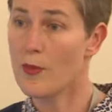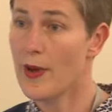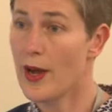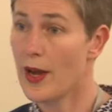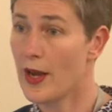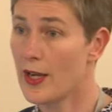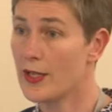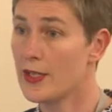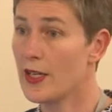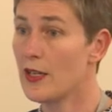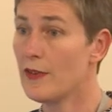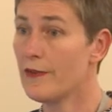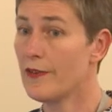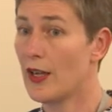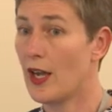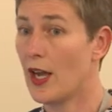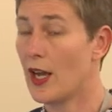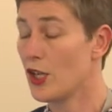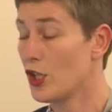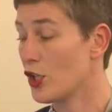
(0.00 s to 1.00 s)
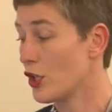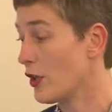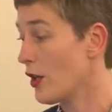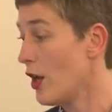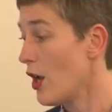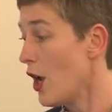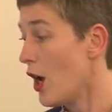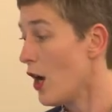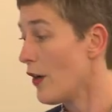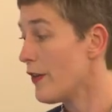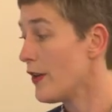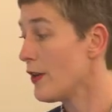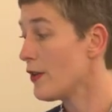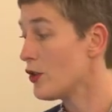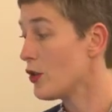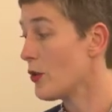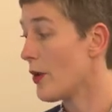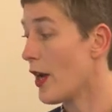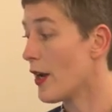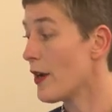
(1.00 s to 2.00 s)
about identification of
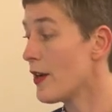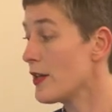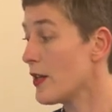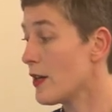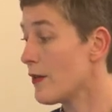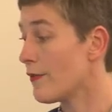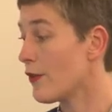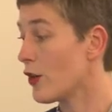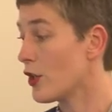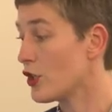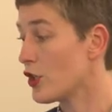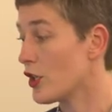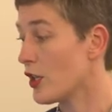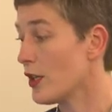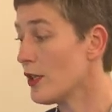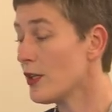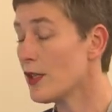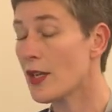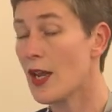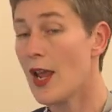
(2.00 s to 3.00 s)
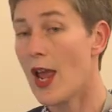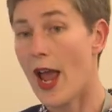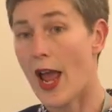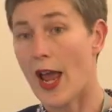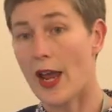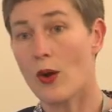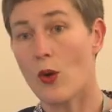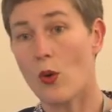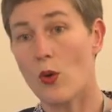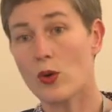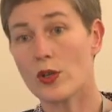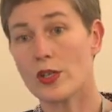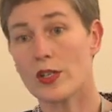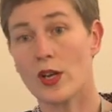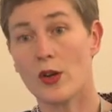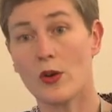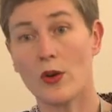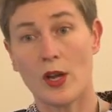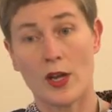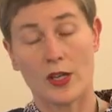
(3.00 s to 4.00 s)
hitherto unidentified genes, and
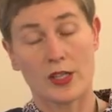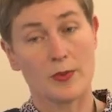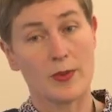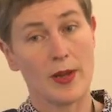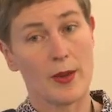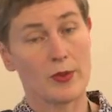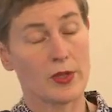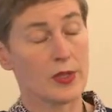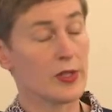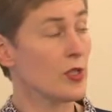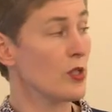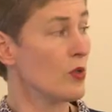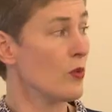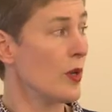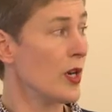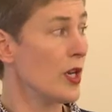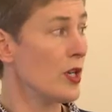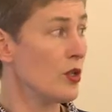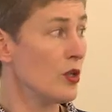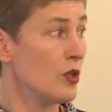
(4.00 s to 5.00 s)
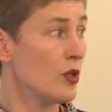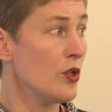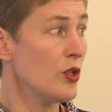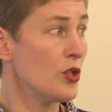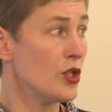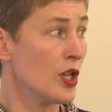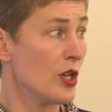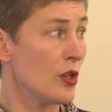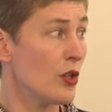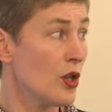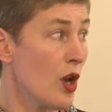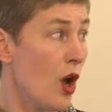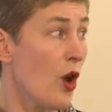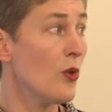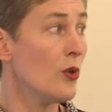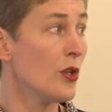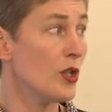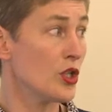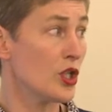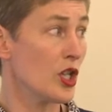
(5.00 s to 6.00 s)
also to be able to screen new
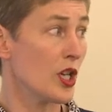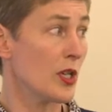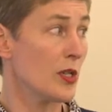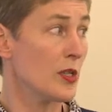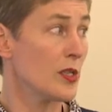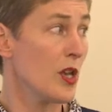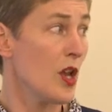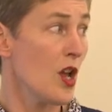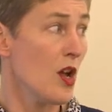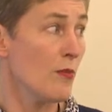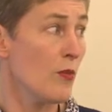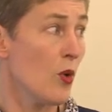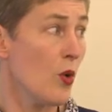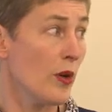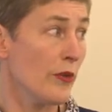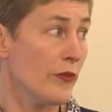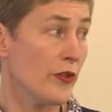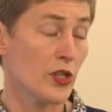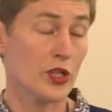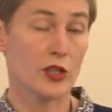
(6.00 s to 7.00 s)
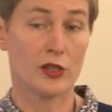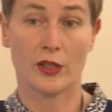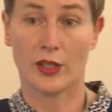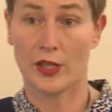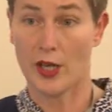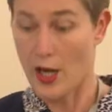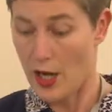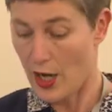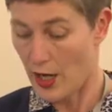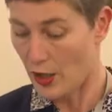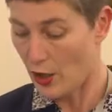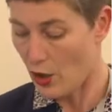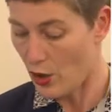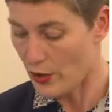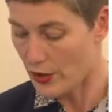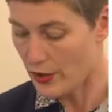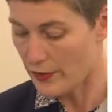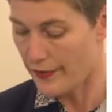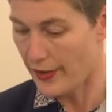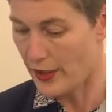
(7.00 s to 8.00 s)
known genes more efficiently and
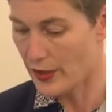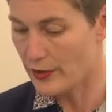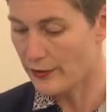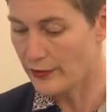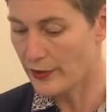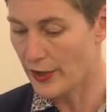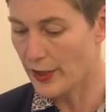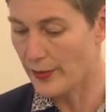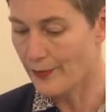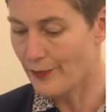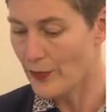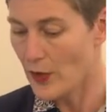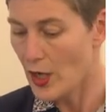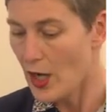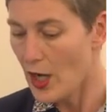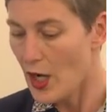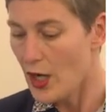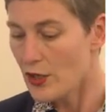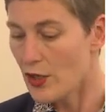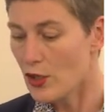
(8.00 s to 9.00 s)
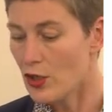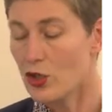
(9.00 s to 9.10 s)
cost effectively. So